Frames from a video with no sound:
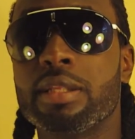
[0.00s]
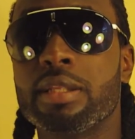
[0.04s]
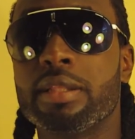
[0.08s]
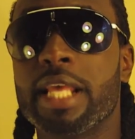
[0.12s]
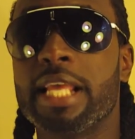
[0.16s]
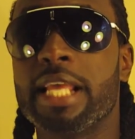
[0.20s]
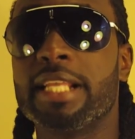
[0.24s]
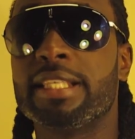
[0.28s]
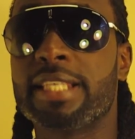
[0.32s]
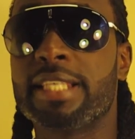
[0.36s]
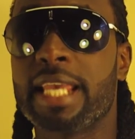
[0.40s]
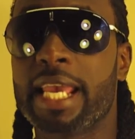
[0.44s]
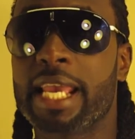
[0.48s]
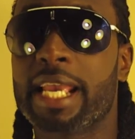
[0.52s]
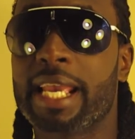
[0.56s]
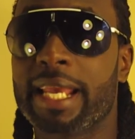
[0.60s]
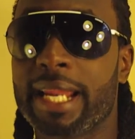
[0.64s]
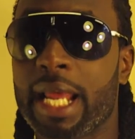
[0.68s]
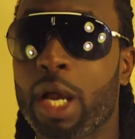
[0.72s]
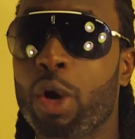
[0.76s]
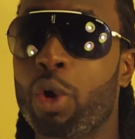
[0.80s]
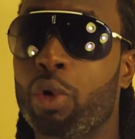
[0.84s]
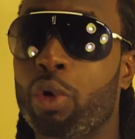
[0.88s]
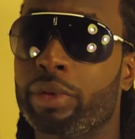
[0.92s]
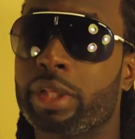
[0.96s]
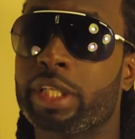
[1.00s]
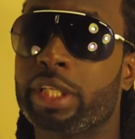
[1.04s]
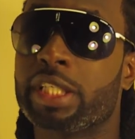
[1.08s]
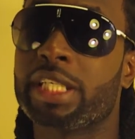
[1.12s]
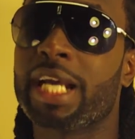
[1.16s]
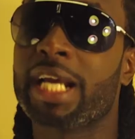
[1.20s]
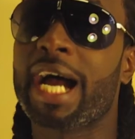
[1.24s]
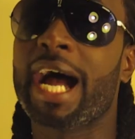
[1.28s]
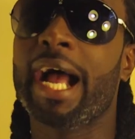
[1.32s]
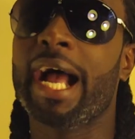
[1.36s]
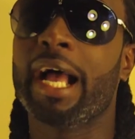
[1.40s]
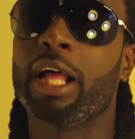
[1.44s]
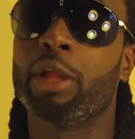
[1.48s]
they take it out on the
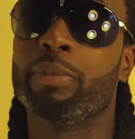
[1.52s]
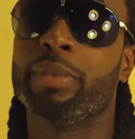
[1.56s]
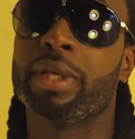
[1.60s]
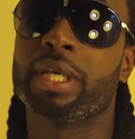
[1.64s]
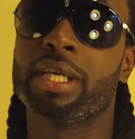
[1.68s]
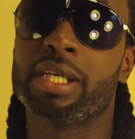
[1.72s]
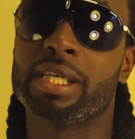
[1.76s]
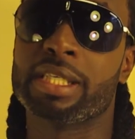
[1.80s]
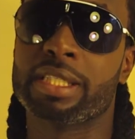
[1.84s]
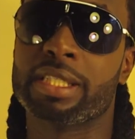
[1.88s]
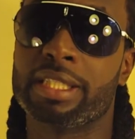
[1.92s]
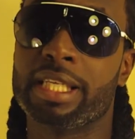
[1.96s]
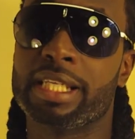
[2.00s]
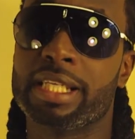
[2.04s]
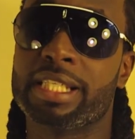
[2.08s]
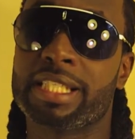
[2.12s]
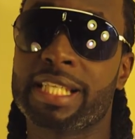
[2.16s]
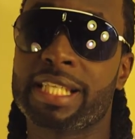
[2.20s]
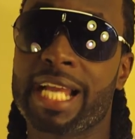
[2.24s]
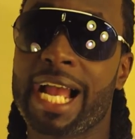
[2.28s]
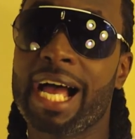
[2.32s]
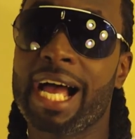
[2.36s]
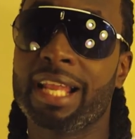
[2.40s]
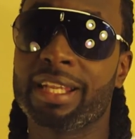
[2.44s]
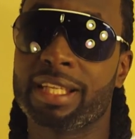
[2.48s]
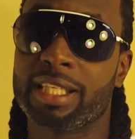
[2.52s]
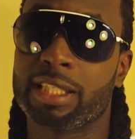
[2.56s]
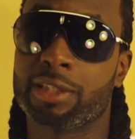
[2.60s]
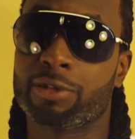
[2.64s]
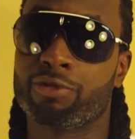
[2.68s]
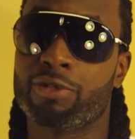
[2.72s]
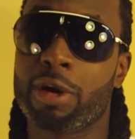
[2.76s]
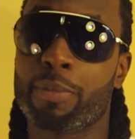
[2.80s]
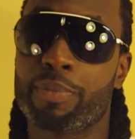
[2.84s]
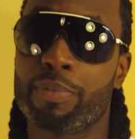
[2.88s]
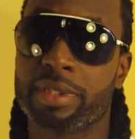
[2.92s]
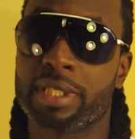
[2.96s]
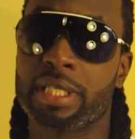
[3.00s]
child because the child is a
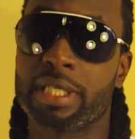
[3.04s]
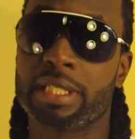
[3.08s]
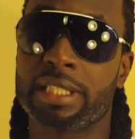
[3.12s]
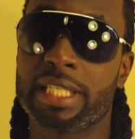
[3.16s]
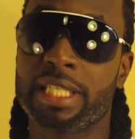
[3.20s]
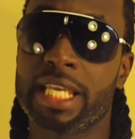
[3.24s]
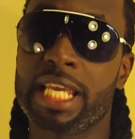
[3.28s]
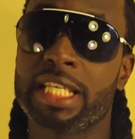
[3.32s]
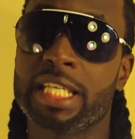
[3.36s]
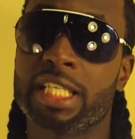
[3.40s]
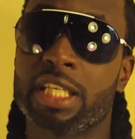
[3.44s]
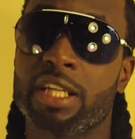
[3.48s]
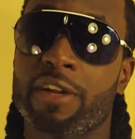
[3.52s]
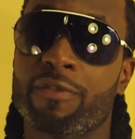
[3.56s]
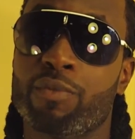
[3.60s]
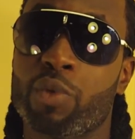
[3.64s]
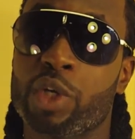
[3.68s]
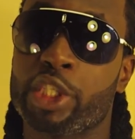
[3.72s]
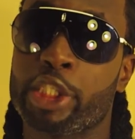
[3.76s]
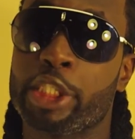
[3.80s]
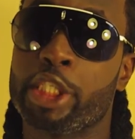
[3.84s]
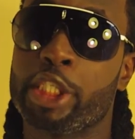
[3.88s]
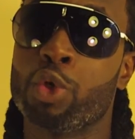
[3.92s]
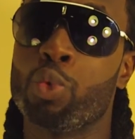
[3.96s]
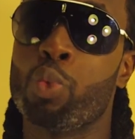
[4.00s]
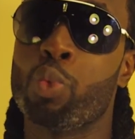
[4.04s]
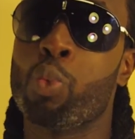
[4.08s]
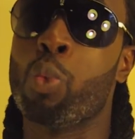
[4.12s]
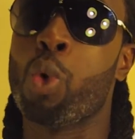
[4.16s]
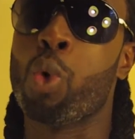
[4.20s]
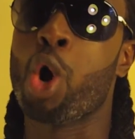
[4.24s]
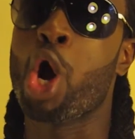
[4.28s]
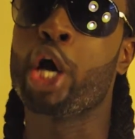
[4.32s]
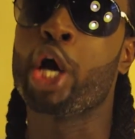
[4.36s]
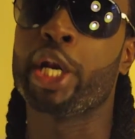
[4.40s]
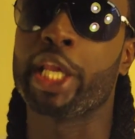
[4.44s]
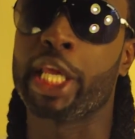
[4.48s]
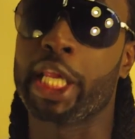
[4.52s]
representation of what she
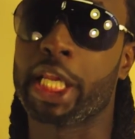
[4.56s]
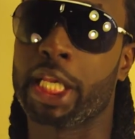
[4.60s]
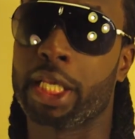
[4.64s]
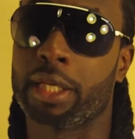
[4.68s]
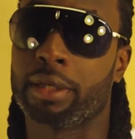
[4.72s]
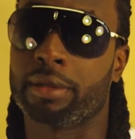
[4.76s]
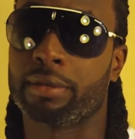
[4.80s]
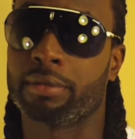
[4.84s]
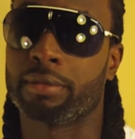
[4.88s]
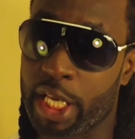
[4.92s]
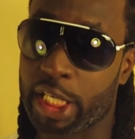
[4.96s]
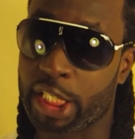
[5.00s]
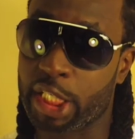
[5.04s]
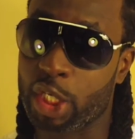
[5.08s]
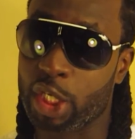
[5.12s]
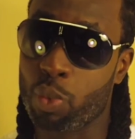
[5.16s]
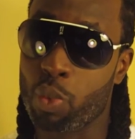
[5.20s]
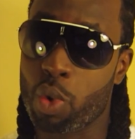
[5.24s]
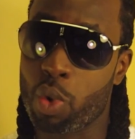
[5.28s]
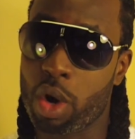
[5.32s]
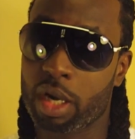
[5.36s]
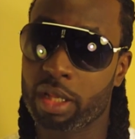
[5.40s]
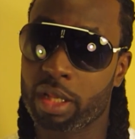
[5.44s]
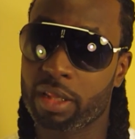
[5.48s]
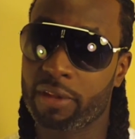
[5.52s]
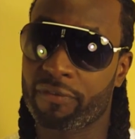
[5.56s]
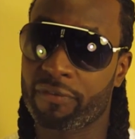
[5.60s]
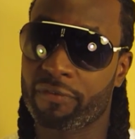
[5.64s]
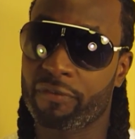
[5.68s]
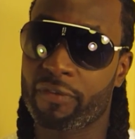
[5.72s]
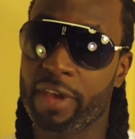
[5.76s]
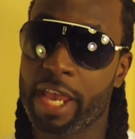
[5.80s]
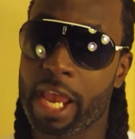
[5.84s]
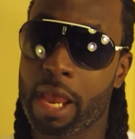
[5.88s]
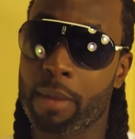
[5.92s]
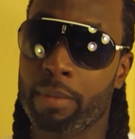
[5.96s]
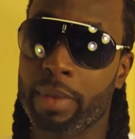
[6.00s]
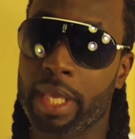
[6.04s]
wanted. And she wanted the
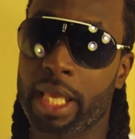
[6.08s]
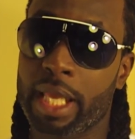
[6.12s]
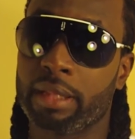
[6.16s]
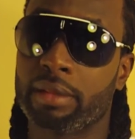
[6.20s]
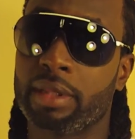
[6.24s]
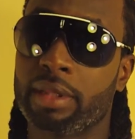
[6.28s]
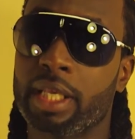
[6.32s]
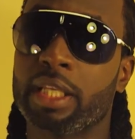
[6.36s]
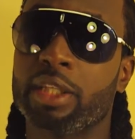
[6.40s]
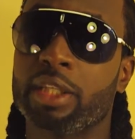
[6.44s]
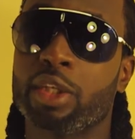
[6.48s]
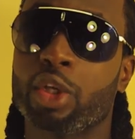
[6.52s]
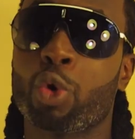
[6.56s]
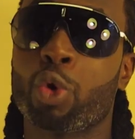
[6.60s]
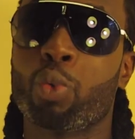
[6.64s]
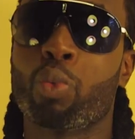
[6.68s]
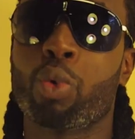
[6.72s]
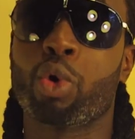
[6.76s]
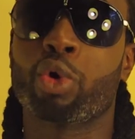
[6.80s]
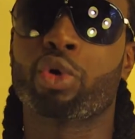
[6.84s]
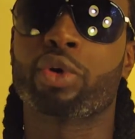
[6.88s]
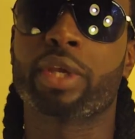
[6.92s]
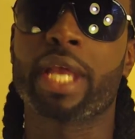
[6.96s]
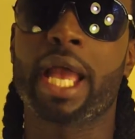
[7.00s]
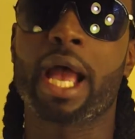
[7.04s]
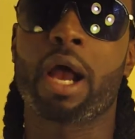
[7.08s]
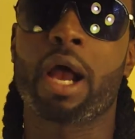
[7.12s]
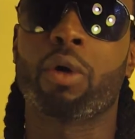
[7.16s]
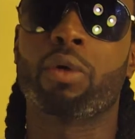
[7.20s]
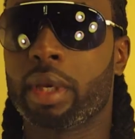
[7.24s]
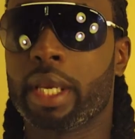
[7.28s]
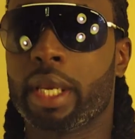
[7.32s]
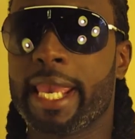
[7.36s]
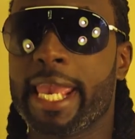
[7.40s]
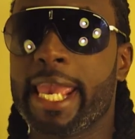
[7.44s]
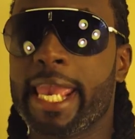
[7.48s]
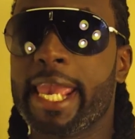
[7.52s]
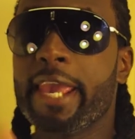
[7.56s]
family and things didn't work out.
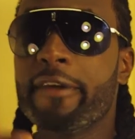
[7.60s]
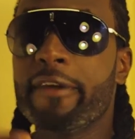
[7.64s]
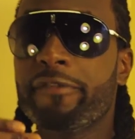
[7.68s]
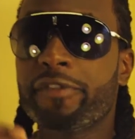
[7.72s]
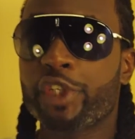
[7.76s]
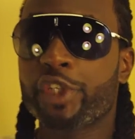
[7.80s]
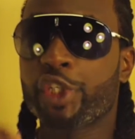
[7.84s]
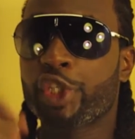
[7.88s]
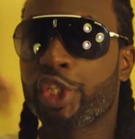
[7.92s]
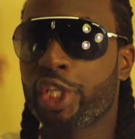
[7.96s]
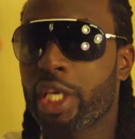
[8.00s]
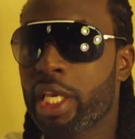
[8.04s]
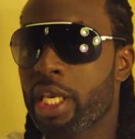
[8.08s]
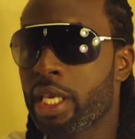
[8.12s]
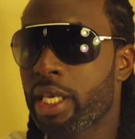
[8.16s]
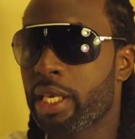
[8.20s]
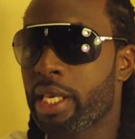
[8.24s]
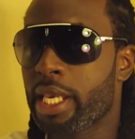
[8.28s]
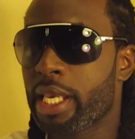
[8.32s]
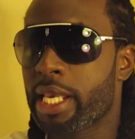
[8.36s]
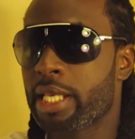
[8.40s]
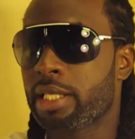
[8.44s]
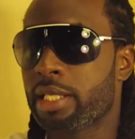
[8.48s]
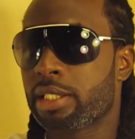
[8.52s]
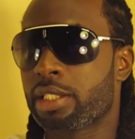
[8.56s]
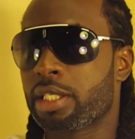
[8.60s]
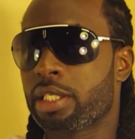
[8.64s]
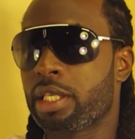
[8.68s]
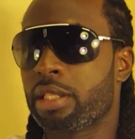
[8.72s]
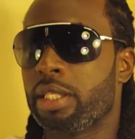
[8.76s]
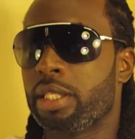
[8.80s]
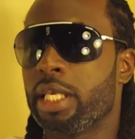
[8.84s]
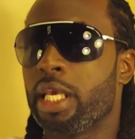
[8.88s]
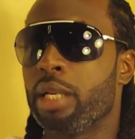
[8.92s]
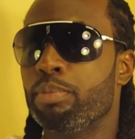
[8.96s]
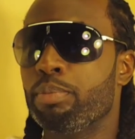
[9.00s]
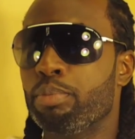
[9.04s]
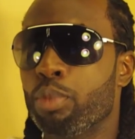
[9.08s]
If she is
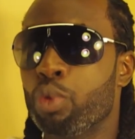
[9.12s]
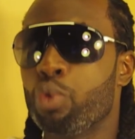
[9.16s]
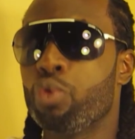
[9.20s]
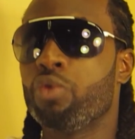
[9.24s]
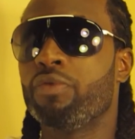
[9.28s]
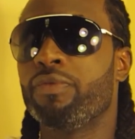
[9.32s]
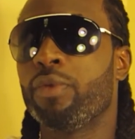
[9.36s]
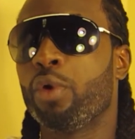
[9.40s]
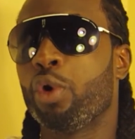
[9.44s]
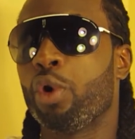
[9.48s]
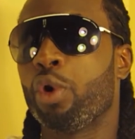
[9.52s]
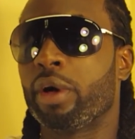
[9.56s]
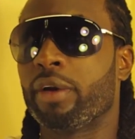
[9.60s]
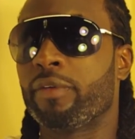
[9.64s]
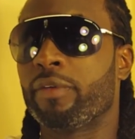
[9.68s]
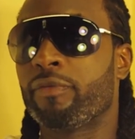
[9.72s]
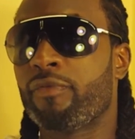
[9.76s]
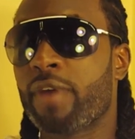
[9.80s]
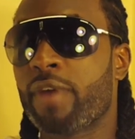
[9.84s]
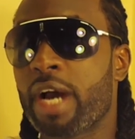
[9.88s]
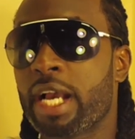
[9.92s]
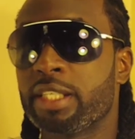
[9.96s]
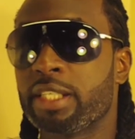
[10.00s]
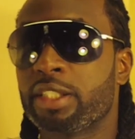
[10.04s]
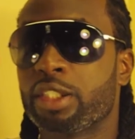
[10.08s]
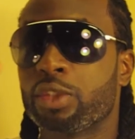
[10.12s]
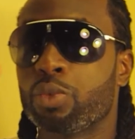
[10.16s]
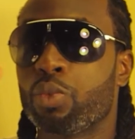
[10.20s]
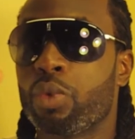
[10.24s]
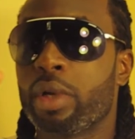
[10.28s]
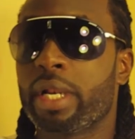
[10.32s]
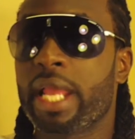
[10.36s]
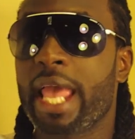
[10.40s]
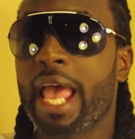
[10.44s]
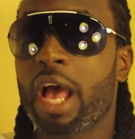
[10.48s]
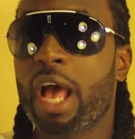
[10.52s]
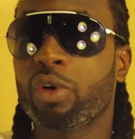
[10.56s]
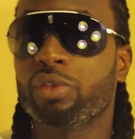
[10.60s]
to then move on and find
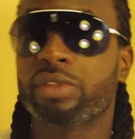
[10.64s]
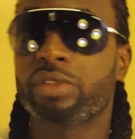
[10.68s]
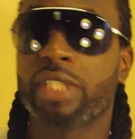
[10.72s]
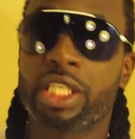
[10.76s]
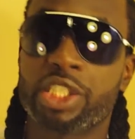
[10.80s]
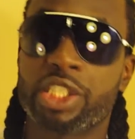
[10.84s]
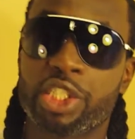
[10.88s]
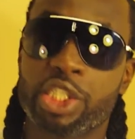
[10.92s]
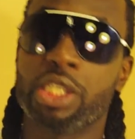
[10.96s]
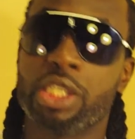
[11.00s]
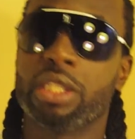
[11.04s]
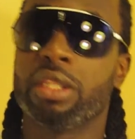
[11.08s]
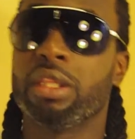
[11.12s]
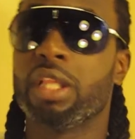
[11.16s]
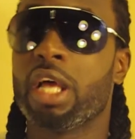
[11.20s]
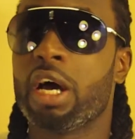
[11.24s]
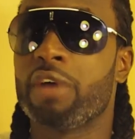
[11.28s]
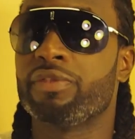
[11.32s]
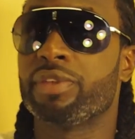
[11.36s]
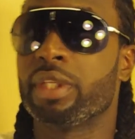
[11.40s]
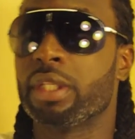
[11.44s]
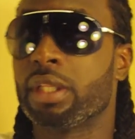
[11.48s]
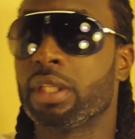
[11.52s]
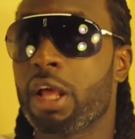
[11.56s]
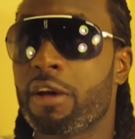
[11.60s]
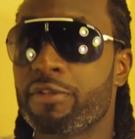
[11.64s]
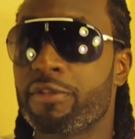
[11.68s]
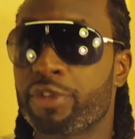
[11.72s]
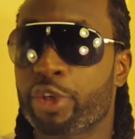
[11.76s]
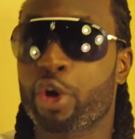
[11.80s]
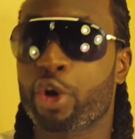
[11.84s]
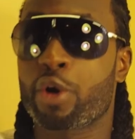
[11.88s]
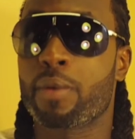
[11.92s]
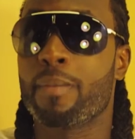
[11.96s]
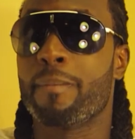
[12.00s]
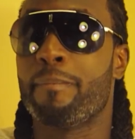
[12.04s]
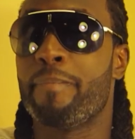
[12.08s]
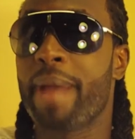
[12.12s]
someone else that she loves and loves
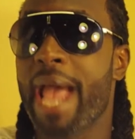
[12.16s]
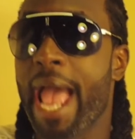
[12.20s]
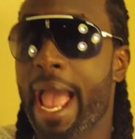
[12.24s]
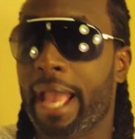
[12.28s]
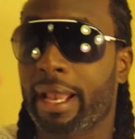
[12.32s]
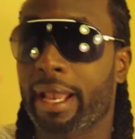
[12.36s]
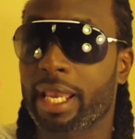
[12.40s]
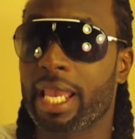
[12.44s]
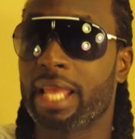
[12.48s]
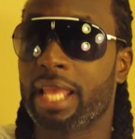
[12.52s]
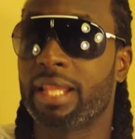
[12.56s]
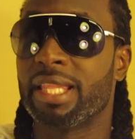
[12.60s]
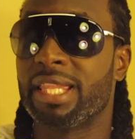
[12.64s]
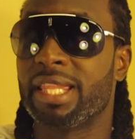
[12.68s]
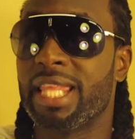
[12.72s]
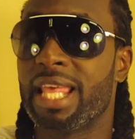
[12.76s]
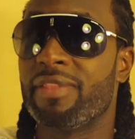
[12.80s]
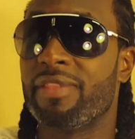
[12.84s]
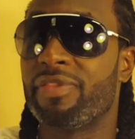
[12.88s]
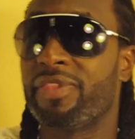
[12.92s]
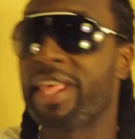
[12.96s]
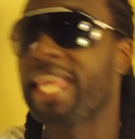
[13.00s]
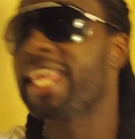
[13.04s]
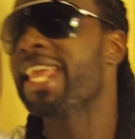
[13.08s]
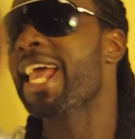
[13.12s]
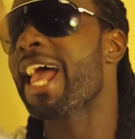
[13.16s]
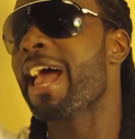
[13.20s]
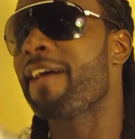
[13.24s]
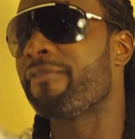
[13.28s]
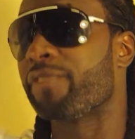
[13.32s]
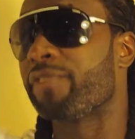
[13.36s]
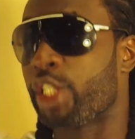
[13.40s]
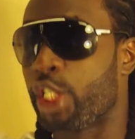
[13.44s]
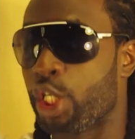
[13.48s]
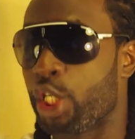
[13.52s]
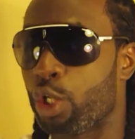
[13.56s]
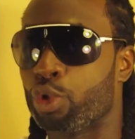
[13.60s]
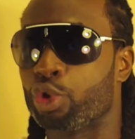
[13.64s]
her back, and then they
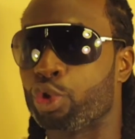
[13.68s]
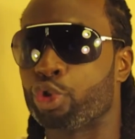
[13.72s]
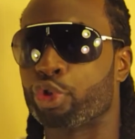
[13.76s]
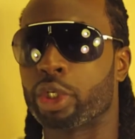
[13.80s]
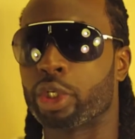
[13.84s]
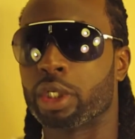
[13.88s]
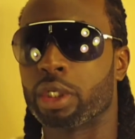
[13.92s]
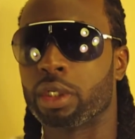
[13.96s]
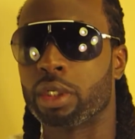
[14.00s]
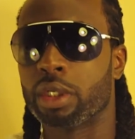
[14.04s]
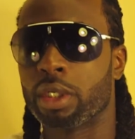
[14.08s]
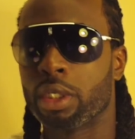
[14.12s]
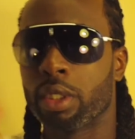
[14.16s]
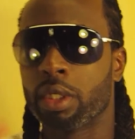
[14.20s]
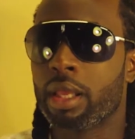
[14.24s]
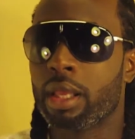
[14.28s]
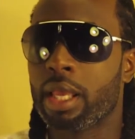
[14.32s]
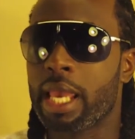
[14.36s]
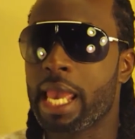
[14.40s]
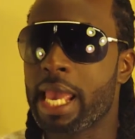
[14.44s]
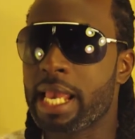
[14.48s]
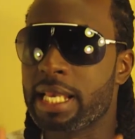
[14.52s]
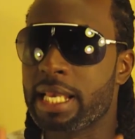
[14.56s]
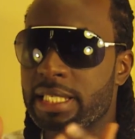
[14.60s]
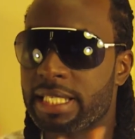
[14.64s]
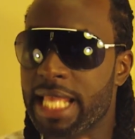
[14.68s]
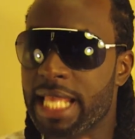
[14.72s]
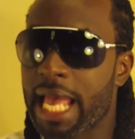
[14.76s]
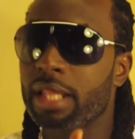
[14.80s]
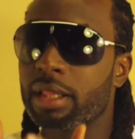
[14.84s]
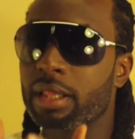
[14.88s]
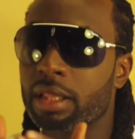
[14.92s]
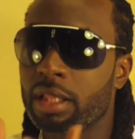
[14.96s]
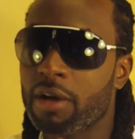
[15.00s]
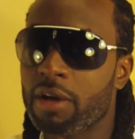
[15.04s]
have children, is that